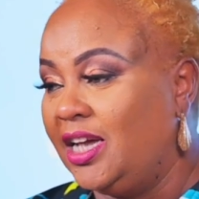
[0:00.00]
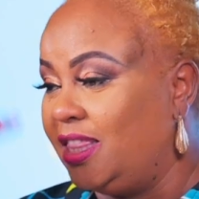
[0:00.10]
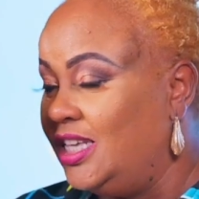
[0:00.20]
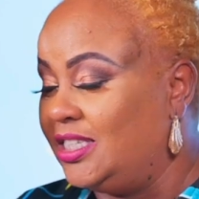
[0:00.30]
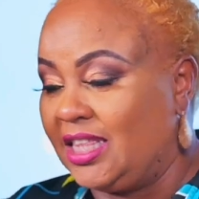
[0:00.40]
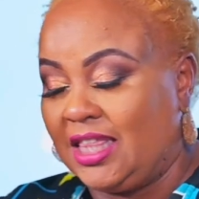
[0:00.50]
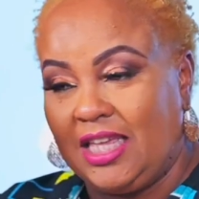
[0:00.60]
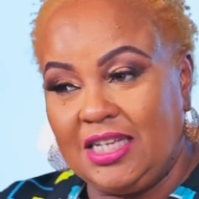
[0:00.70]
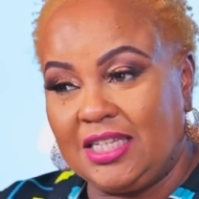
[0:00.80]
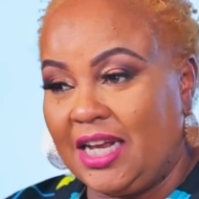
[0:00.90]
These are the
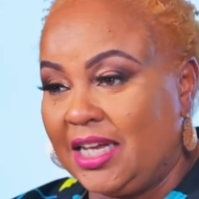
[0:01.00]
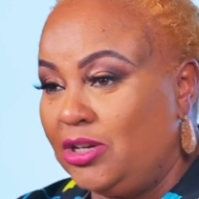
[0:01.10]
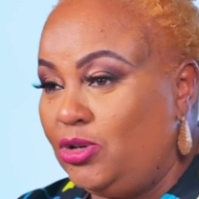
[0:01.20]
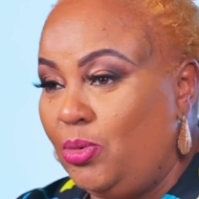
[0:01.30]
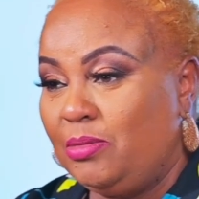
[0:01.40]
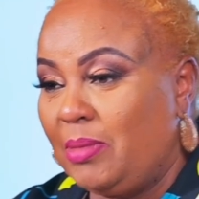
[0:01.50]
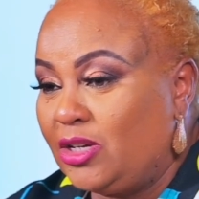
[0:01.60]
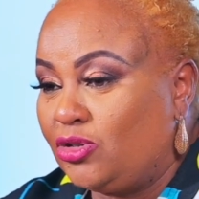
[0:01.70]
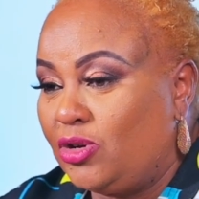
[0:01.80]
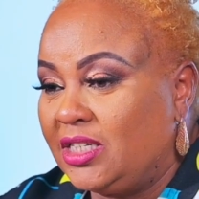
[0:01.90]
things that I can do with my
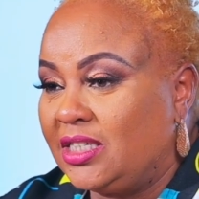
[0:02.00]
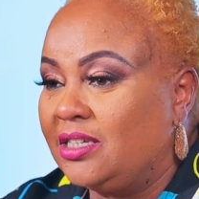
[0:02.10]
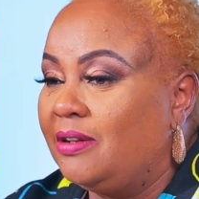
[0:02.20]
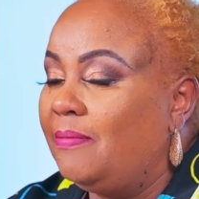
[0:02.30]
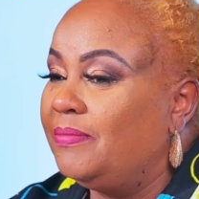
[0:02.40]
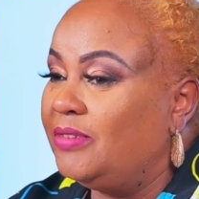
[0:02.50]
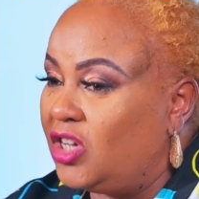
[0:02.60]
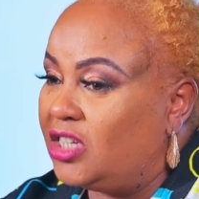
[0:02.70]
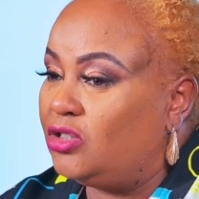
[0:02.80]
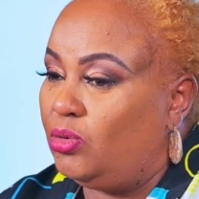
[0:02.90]
choice.
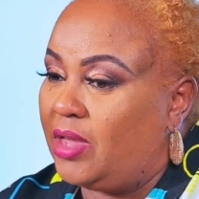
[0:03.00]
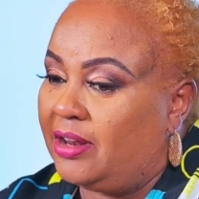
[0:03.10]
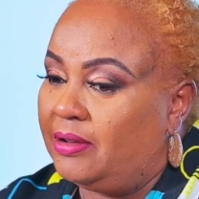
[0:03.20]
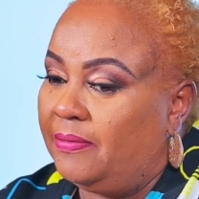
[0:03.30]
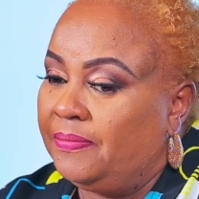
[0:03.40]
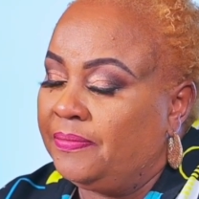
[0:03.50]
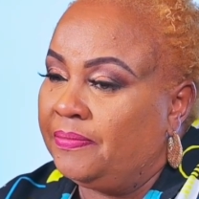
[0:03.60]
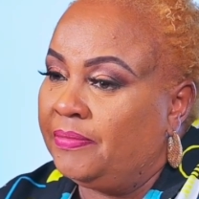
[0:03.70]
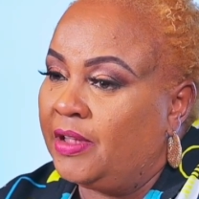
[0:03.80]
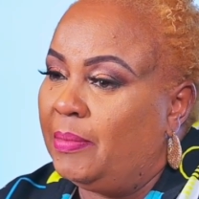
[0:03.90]
Just do that.
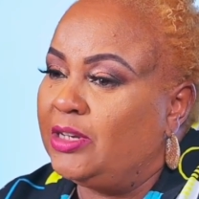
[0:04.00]
But